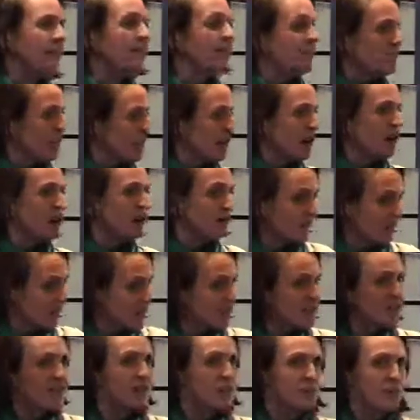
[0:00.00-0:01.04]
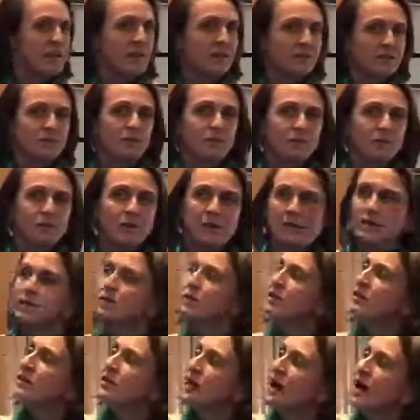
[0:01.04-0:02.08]
There's a lot of data about it as well,
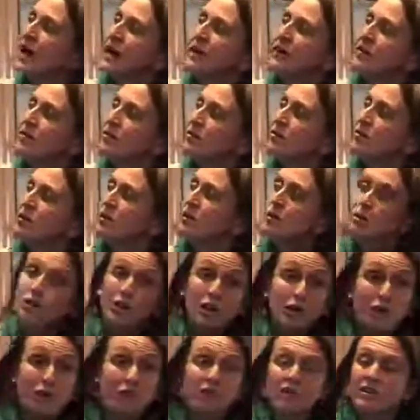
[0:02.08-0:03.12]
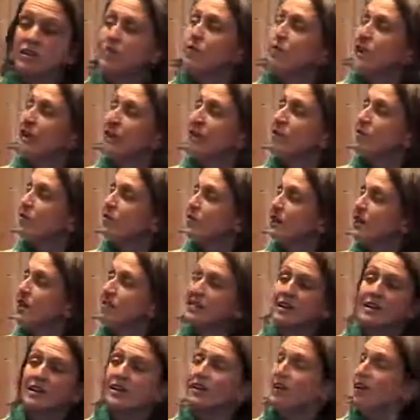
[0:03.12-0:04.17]
too, and you can look at it relatively
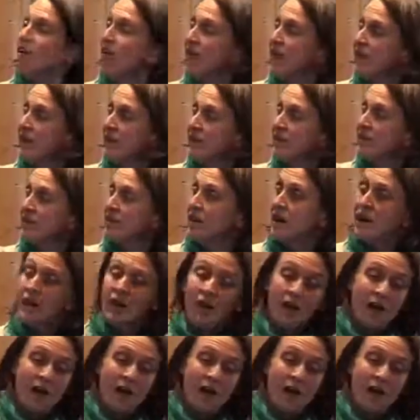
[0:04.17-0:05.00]
easily on this.